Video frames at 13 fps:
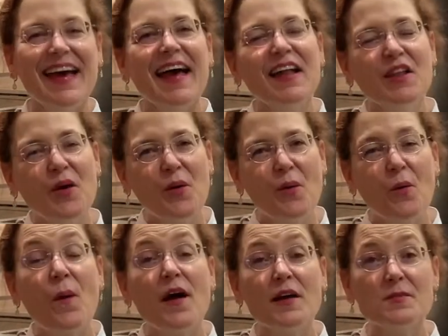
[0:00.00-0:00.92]
Hello,
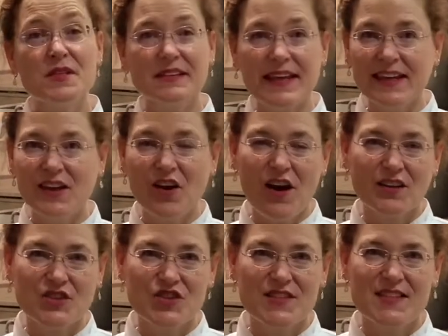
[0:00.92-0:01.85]
welcome to Laney
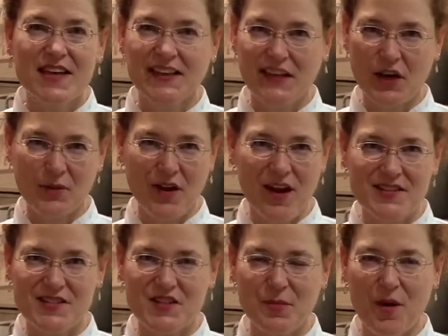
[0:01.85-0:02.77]
College's Culinary
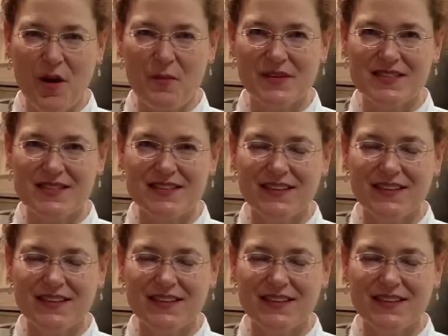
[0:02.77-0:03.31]
Arts Department.